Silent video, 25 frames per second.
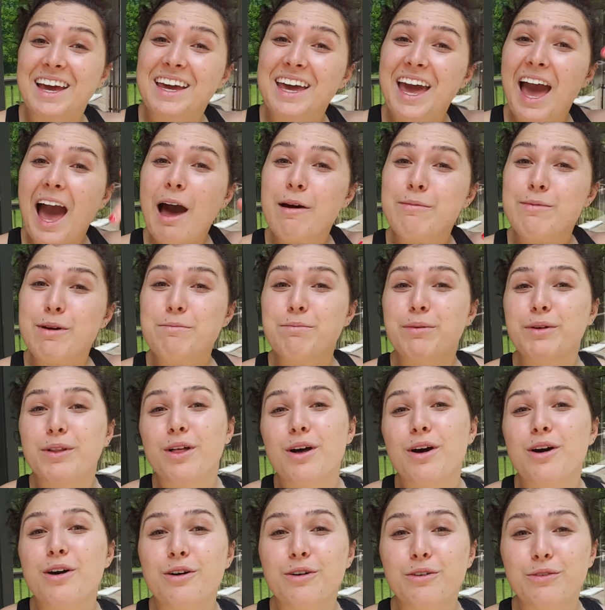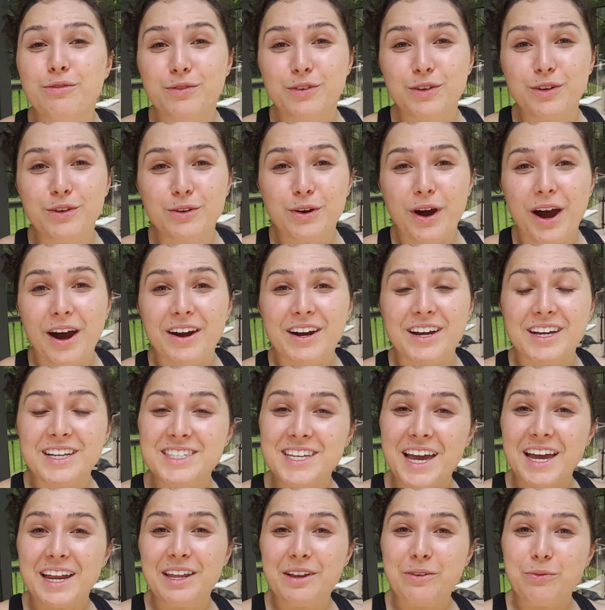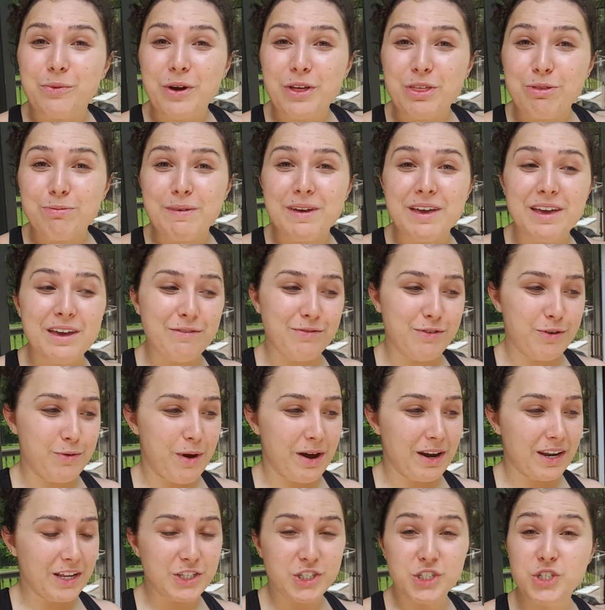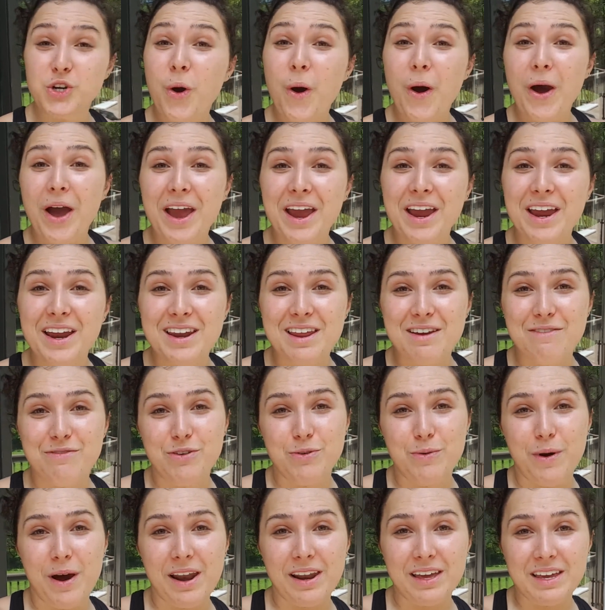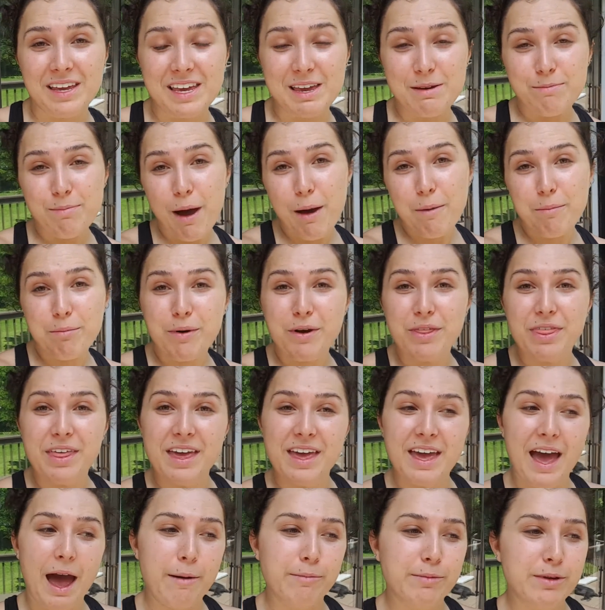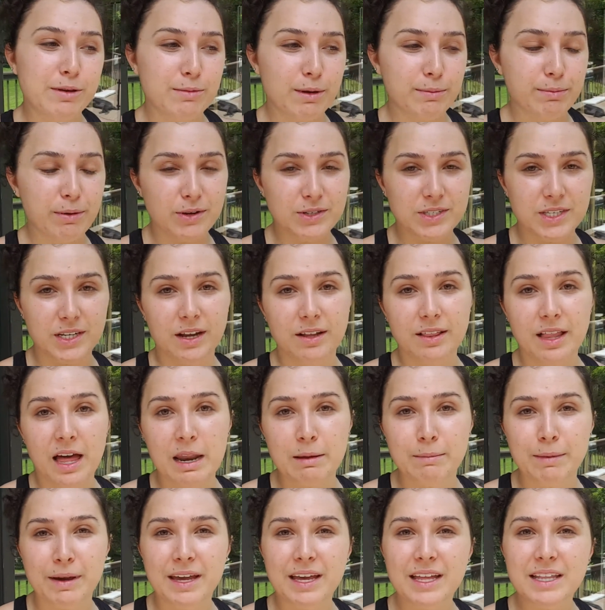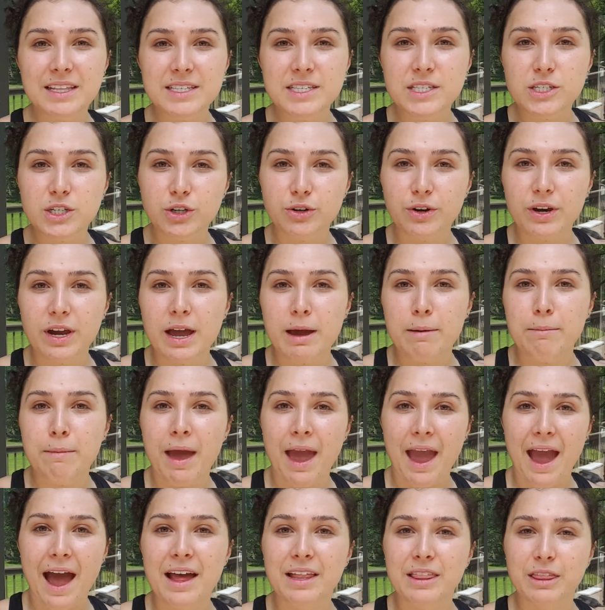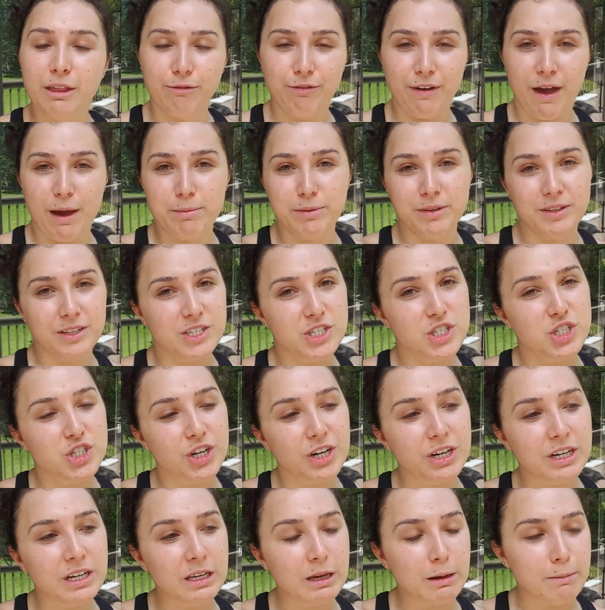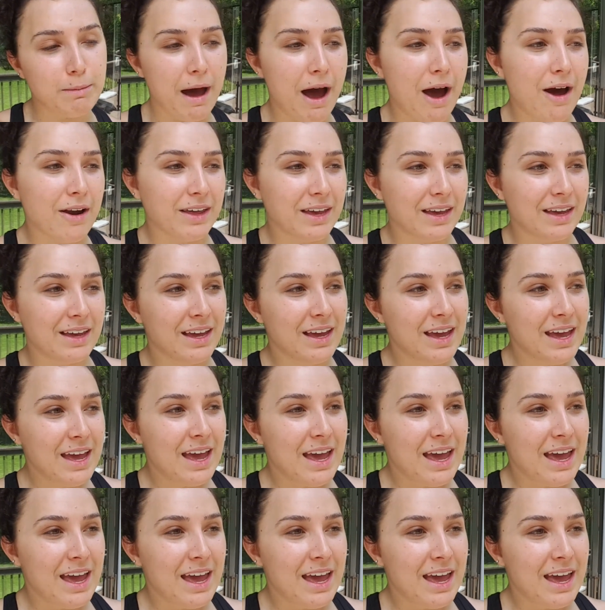Comment below if you are excited with me, if you want to join, if you want to keep up with it. I'm going to be posting a lot on my Instagram at The Fabulous Journey about it.